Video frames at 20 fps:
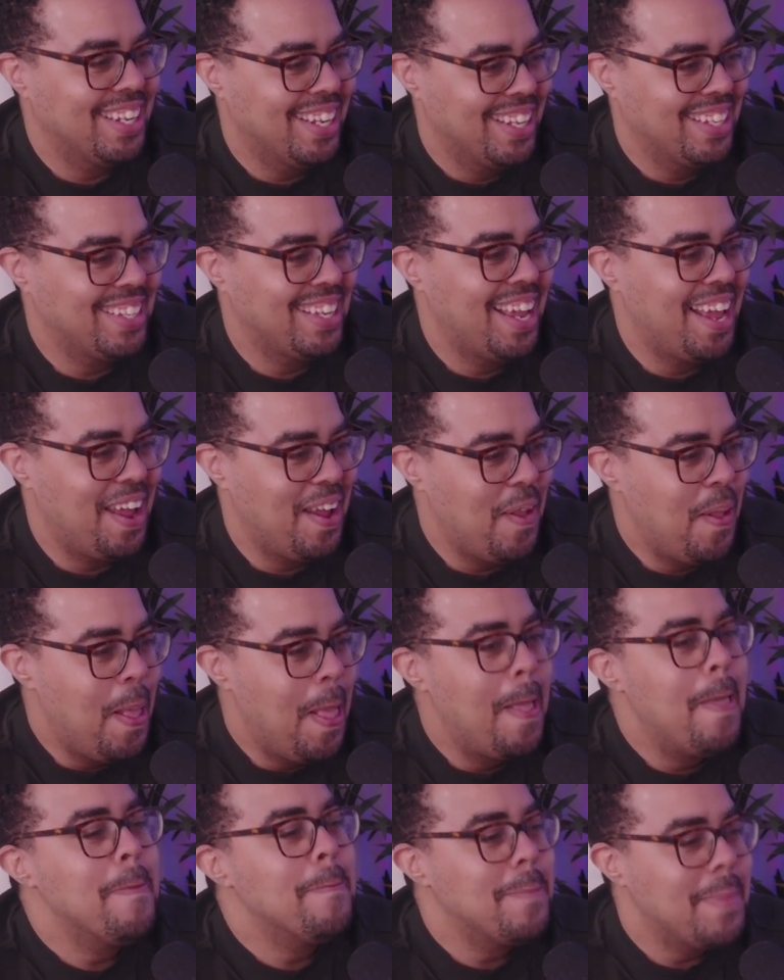You got your
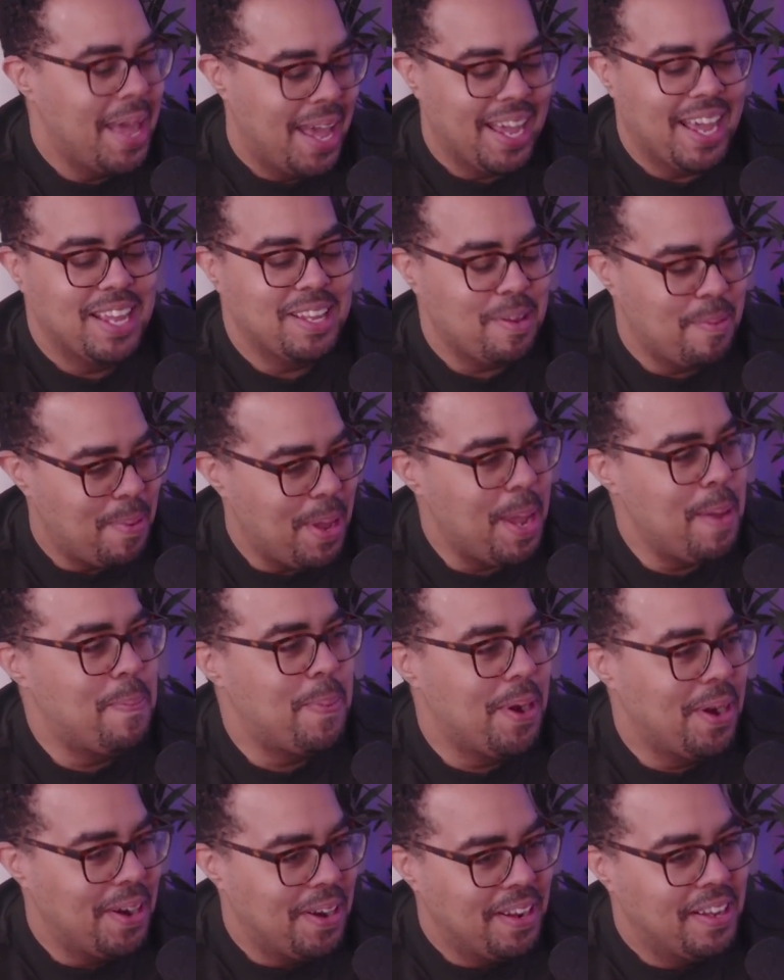papers. You got your papers. Like looking
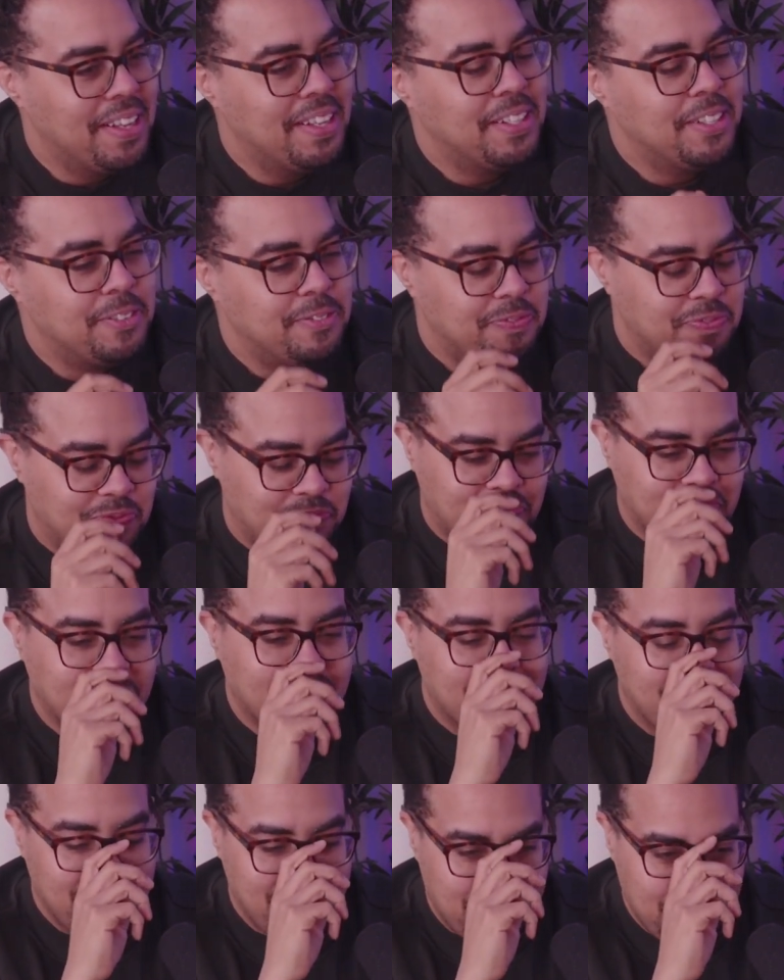at all the
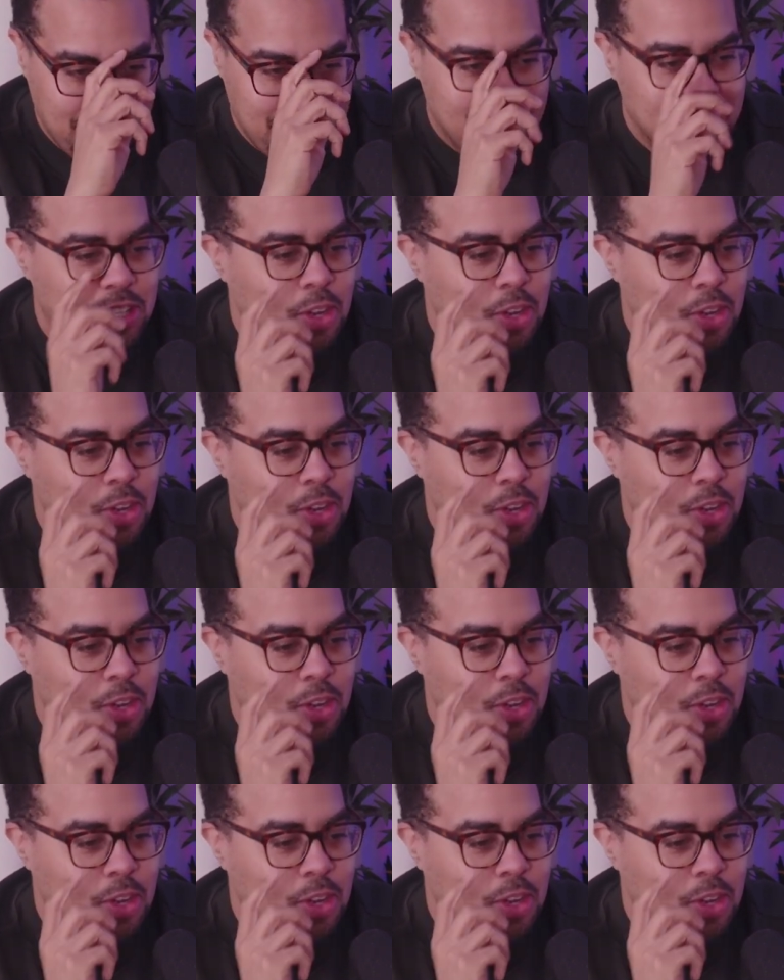rankings.